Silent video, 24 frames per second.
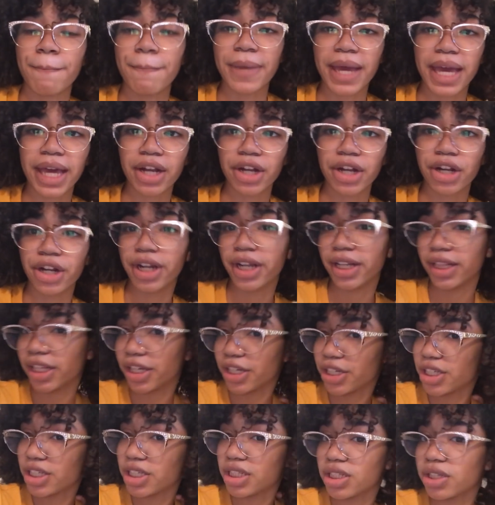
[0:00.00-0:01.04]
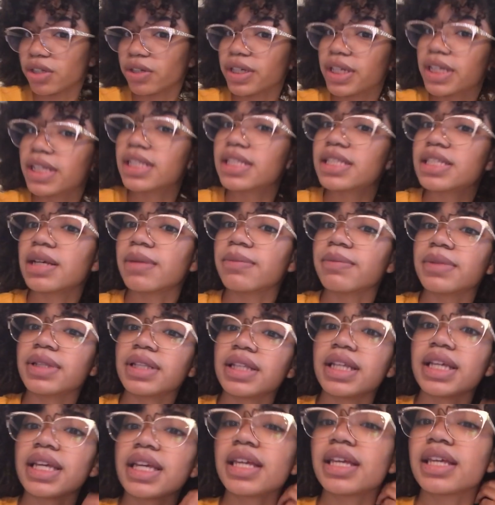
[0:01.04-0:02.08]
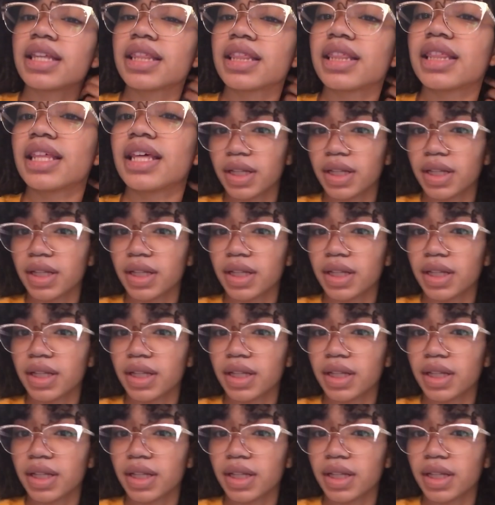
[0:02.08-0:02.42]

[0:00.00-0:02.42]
better. And there still is some length.